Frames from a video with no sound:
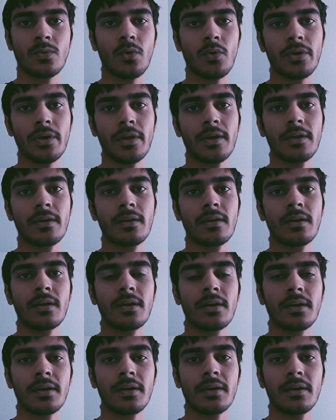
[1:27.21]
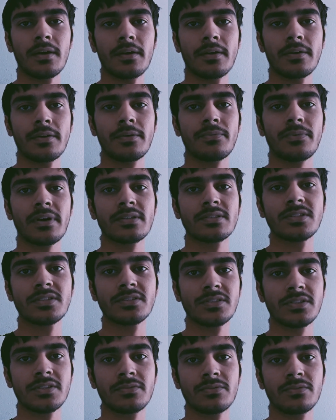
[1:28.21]
Okay, if I judge
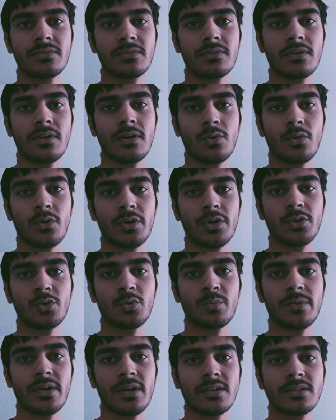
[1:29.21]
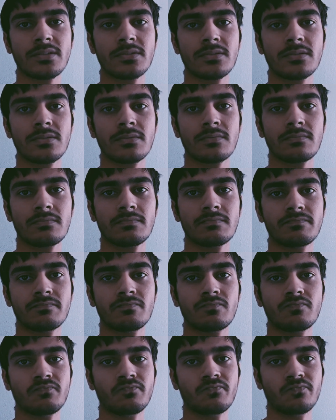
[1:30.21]
it according to price,
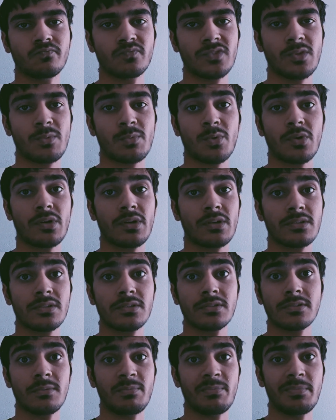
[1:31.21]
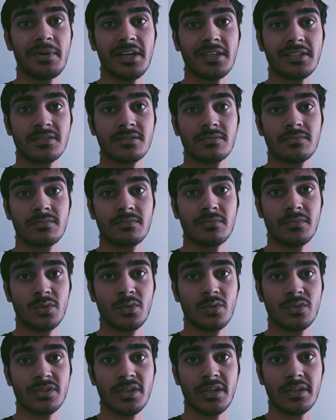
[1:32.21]
the product is the best
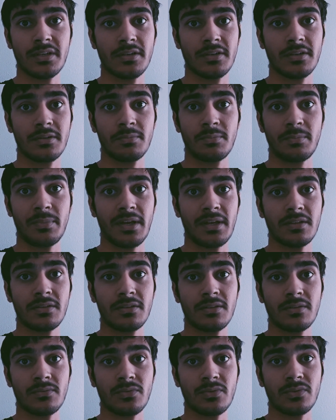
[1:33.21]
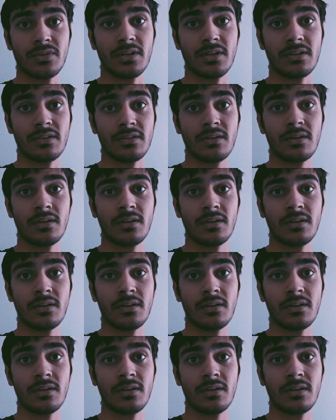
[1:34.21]
because I didn't pay anything for that.